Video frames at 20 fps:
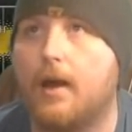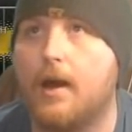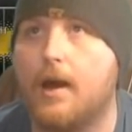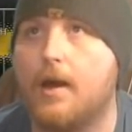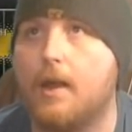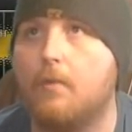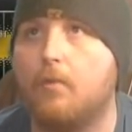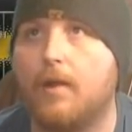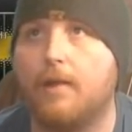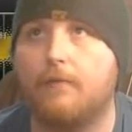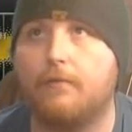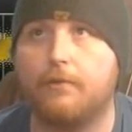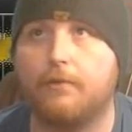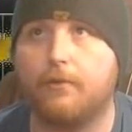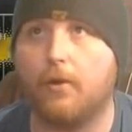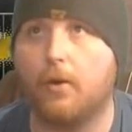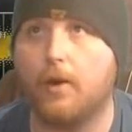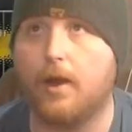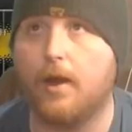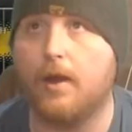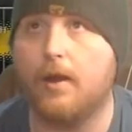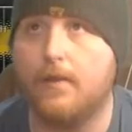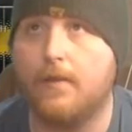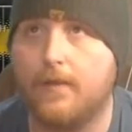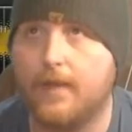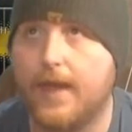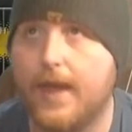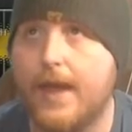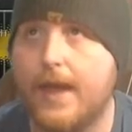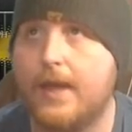whatever's going on in the
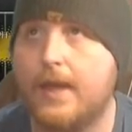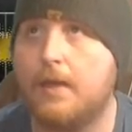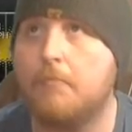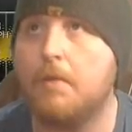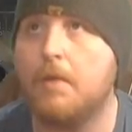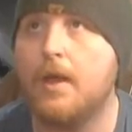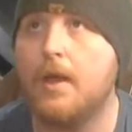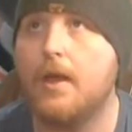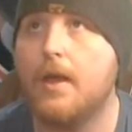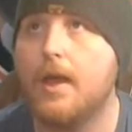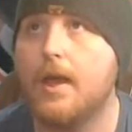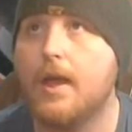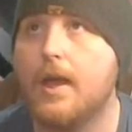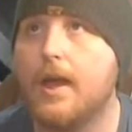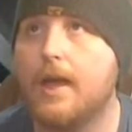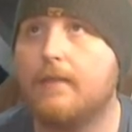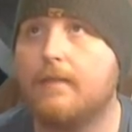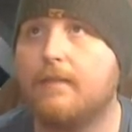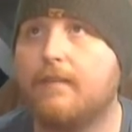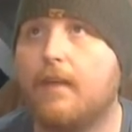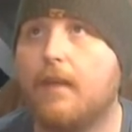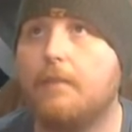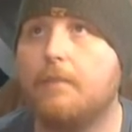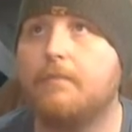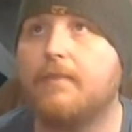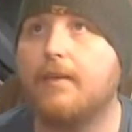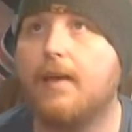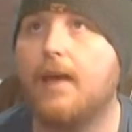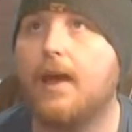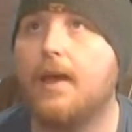game at the same
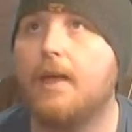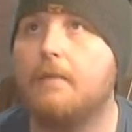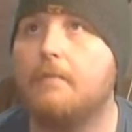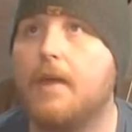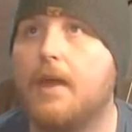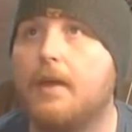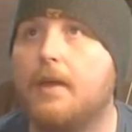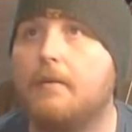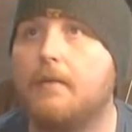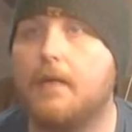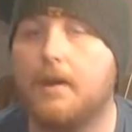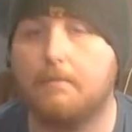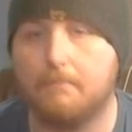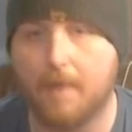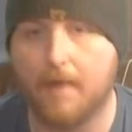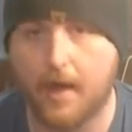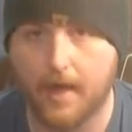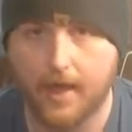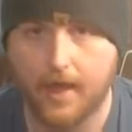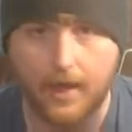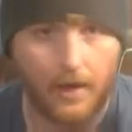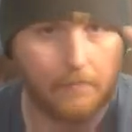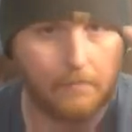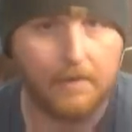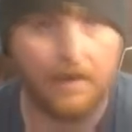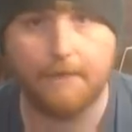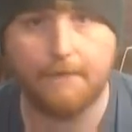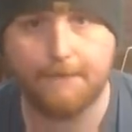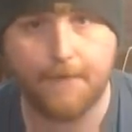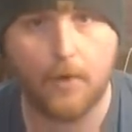time, and I'm
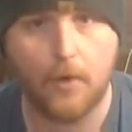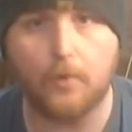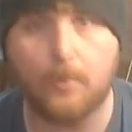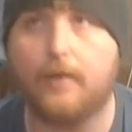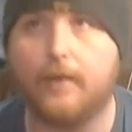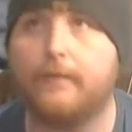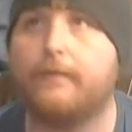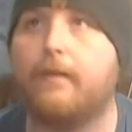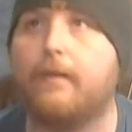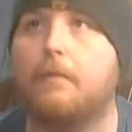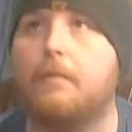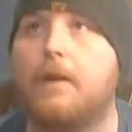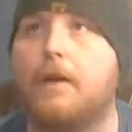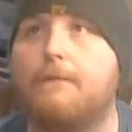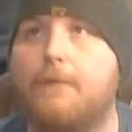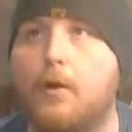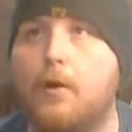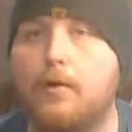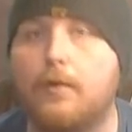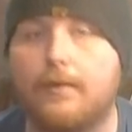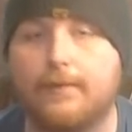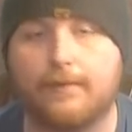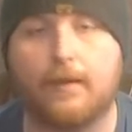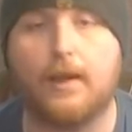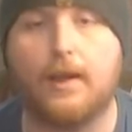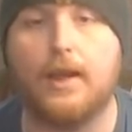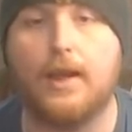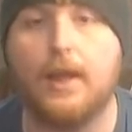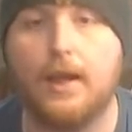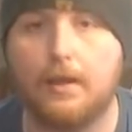not focused. I'm not focused
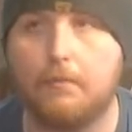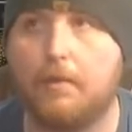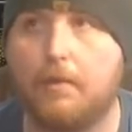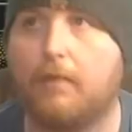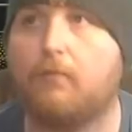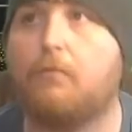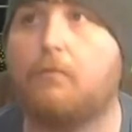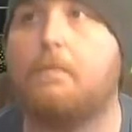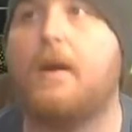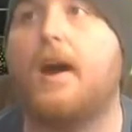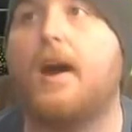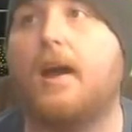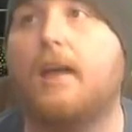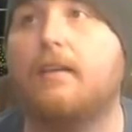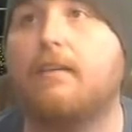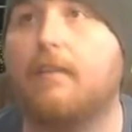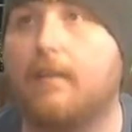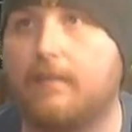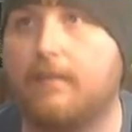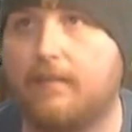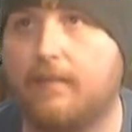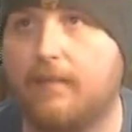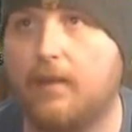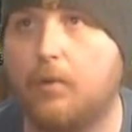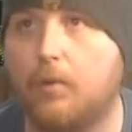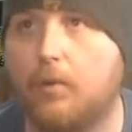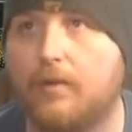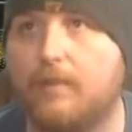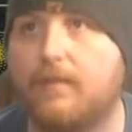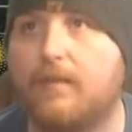on hitting my spots, on
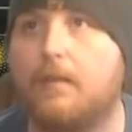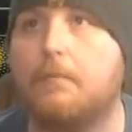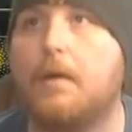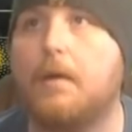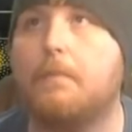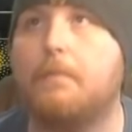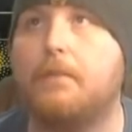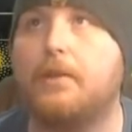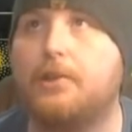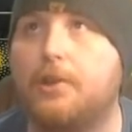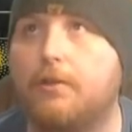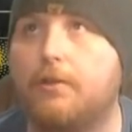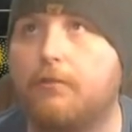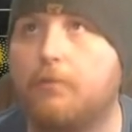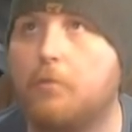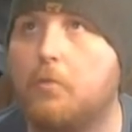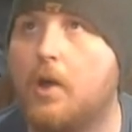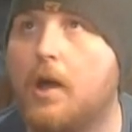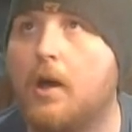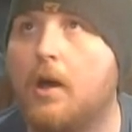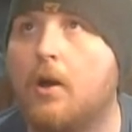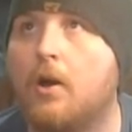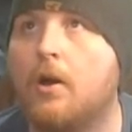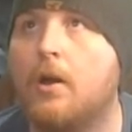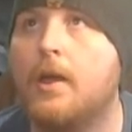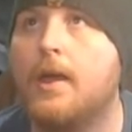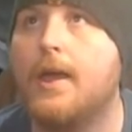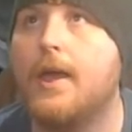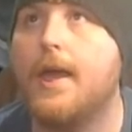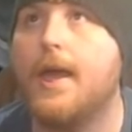sequencing my pitches well,
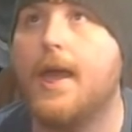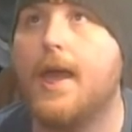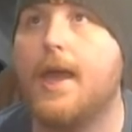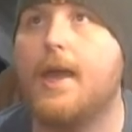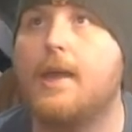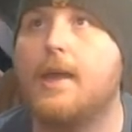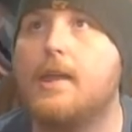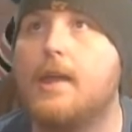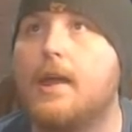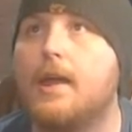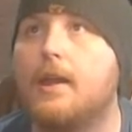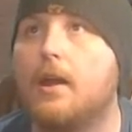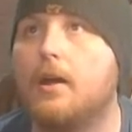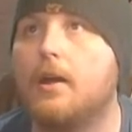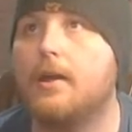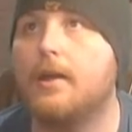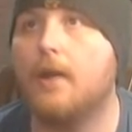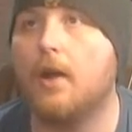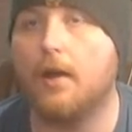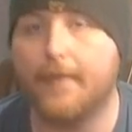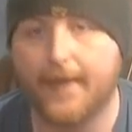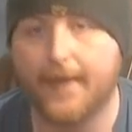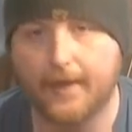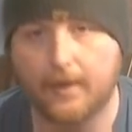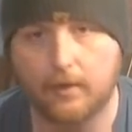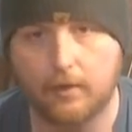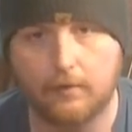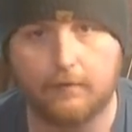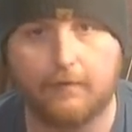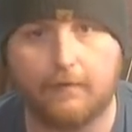and all that
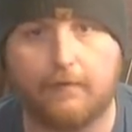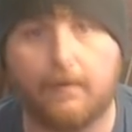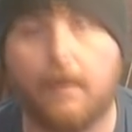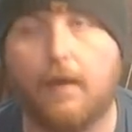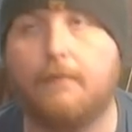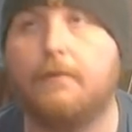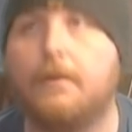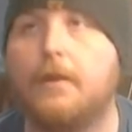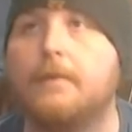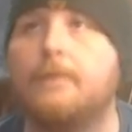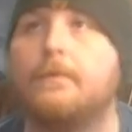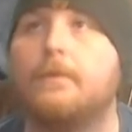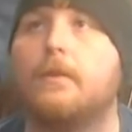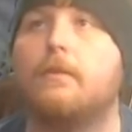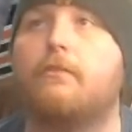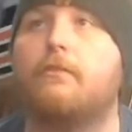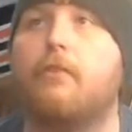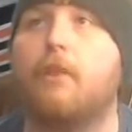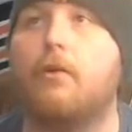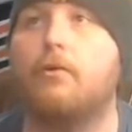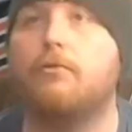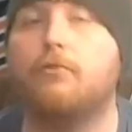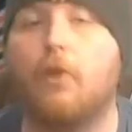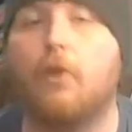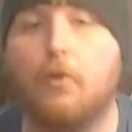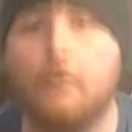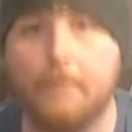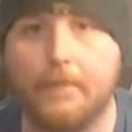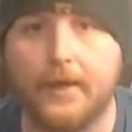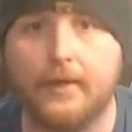good stuff. So
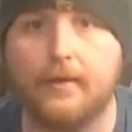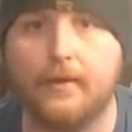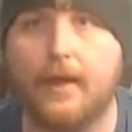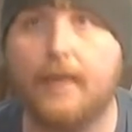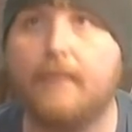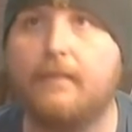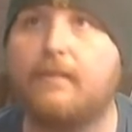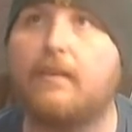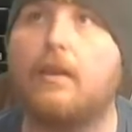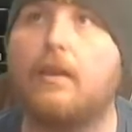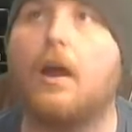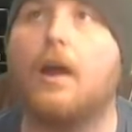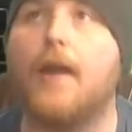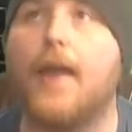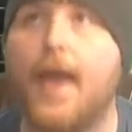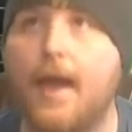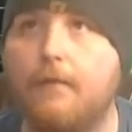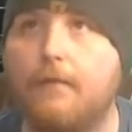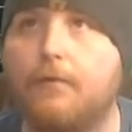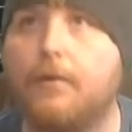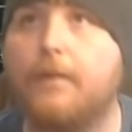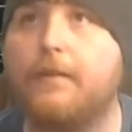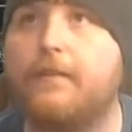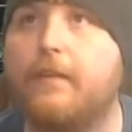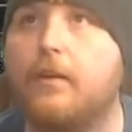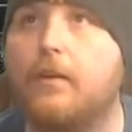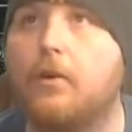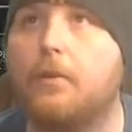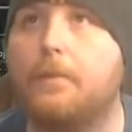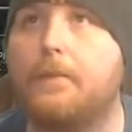don't be lazy on every
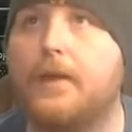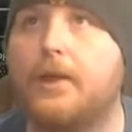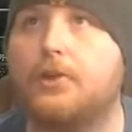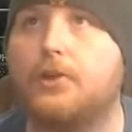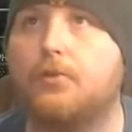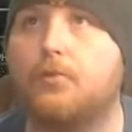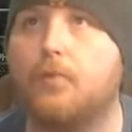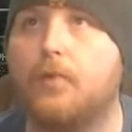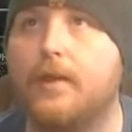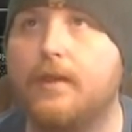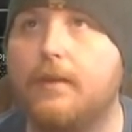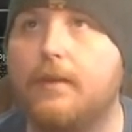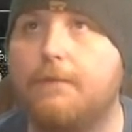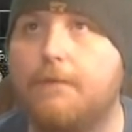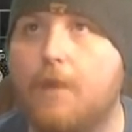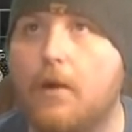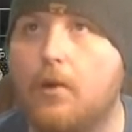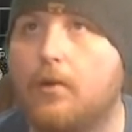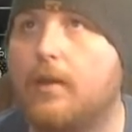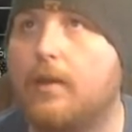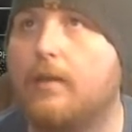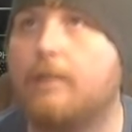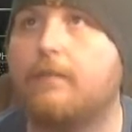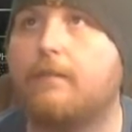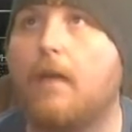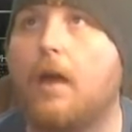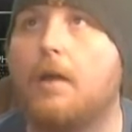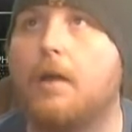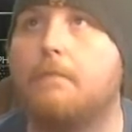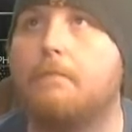single pitch. Really focus
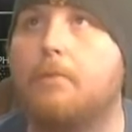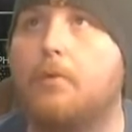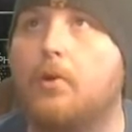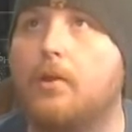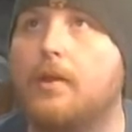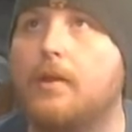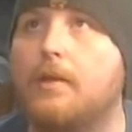on pulling